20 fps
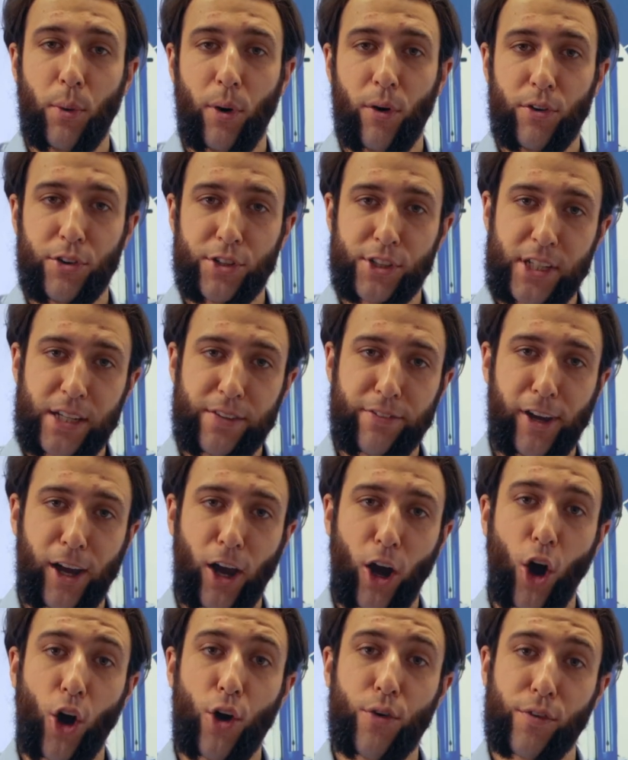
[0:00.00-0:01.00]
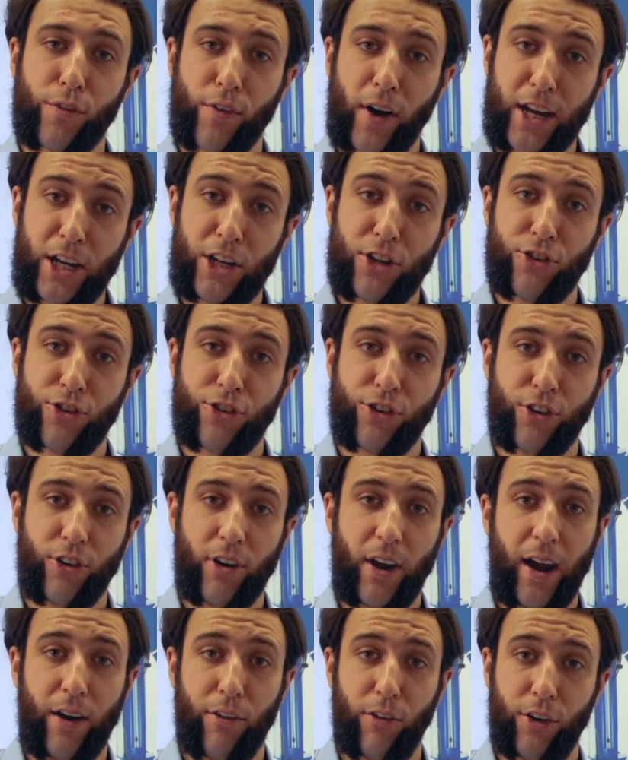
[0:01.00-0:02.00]
you are receiving over range
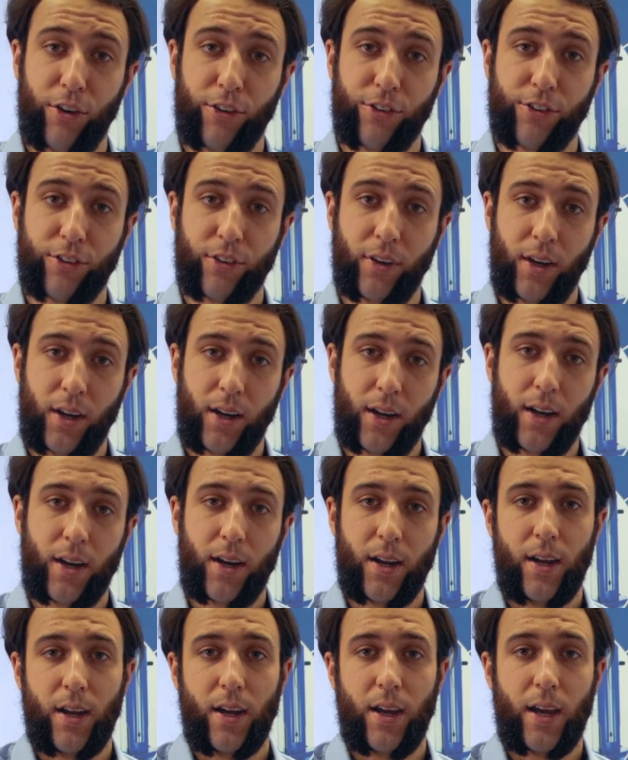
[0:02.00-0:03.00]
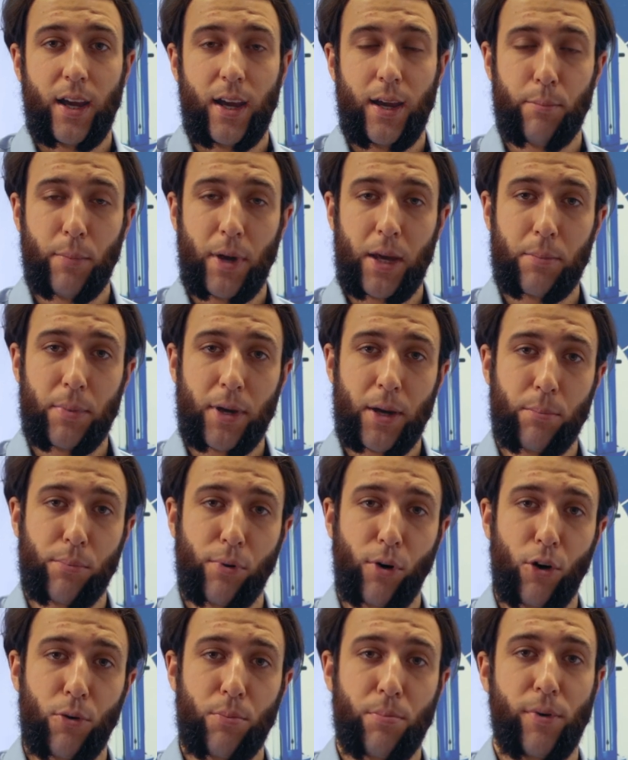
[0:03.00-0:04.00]
errors, it may be
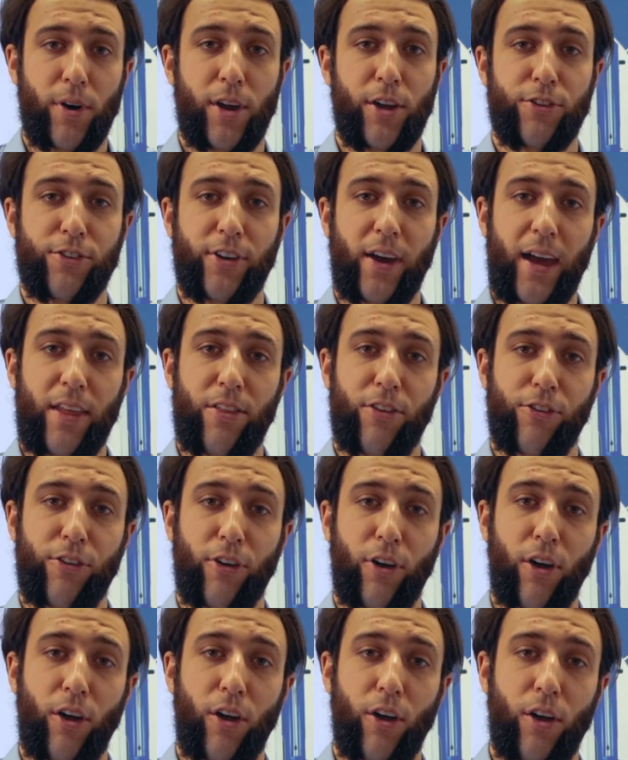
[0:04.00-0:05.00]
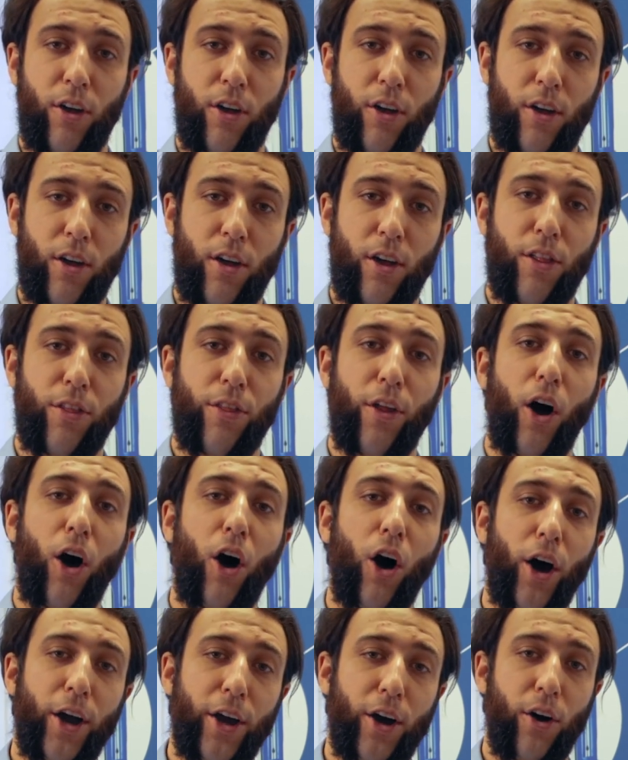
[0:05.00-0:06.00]
appropriate to enter the
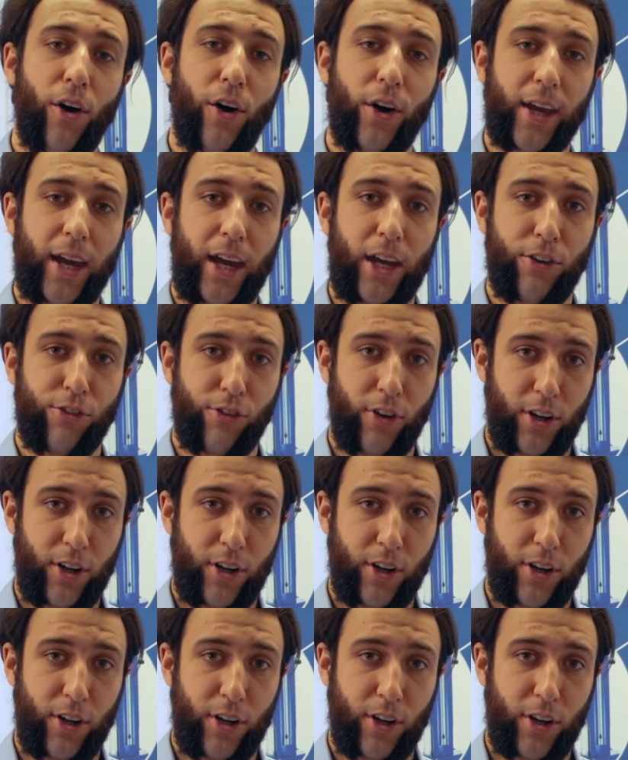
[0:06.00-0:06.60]
higher gauge